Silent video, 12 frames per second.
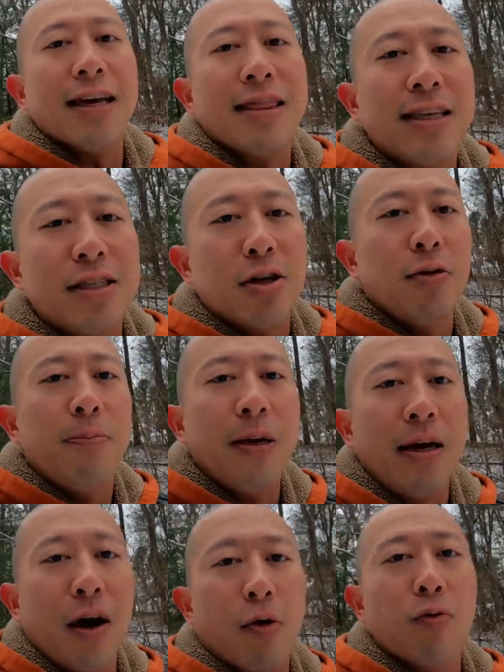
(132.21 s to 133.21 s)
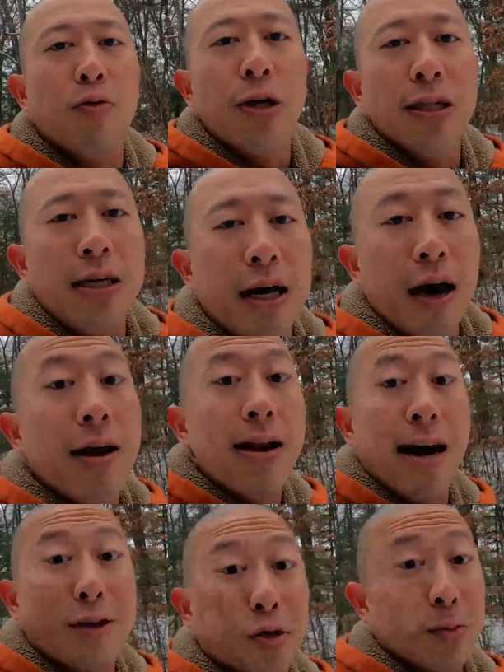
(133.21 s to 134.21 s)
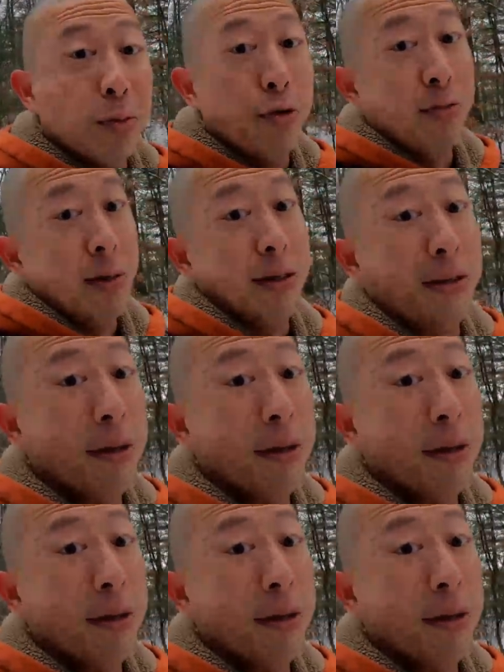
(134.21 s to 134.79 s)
that this could be a really unnatural movement